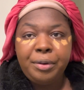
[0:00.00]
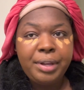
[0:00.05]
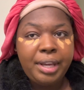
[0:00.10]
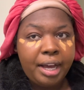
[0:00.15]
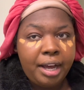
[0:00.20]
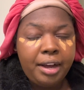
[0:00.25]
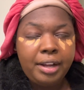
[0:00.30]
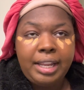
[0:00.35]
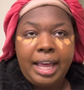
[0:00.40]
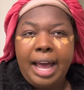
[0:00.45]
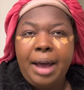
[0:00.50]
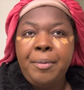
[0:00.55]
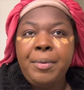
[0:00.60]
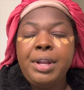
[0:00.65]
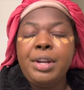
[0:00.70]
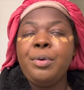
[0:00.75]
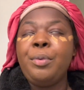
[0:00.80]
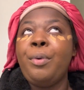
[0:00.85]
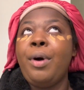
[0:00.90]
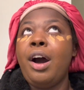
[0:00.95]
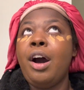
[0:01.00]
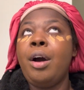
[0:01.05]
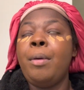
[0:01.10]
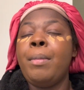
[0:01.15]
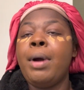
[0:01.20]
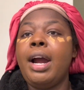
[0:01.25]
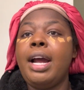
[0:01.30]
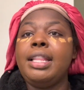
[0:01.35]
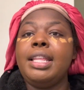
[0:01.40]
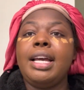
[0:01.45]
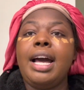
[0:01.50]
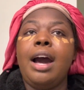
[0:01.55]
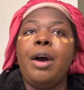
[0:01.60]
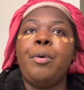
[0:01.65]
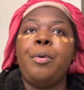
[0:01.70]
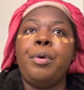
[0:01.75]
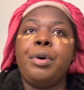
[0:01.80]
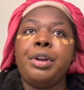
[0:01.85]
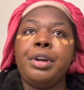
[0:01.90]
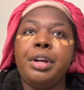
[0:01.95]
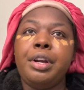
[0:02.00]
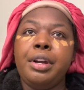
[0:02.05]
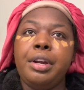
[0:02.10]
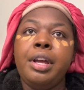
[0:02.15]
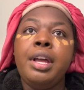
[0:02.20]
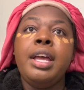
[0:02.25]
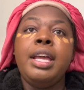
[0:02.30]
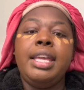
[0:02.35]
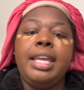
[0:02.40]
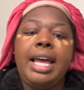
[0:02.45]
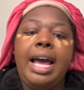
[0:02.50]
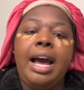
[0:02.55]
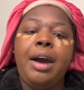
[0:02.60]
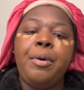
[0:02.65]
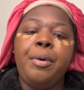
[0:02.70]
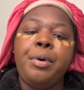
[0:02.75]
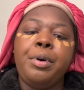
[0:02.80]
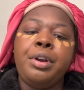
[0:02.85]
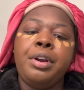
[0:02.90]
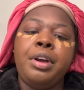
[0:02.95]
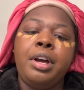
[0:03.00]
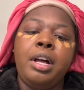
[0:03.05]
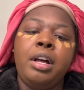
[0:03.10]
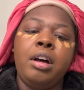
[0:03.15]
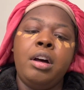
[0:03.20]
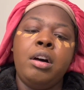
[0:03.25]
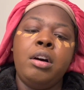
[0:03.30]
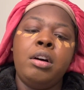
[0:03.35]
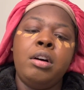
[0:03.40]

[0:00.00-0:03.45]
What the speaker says: y'all. Like, I went to Walmart. I think I ordered, I ordered a, hold